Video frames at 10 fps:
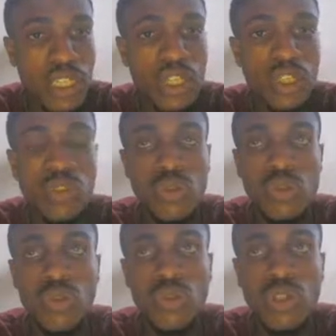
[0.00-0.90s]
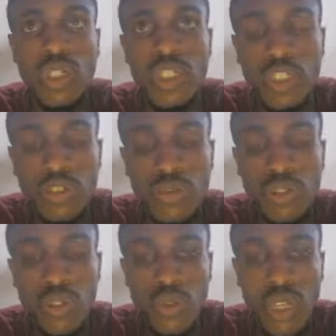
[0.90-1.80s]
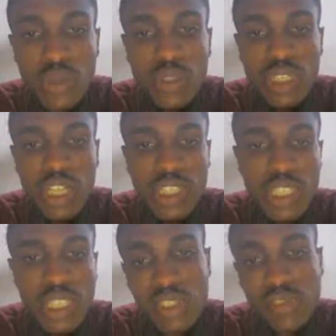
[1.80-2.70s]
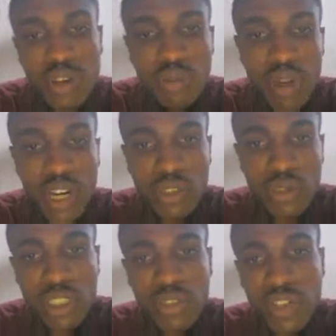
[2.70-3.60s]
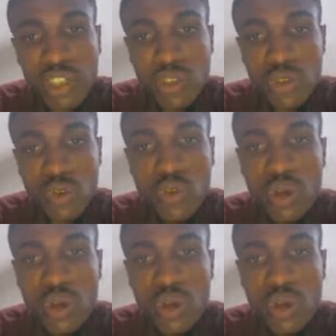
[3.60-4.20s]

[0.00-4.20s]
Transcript: So if you are to start a different brand or a different store,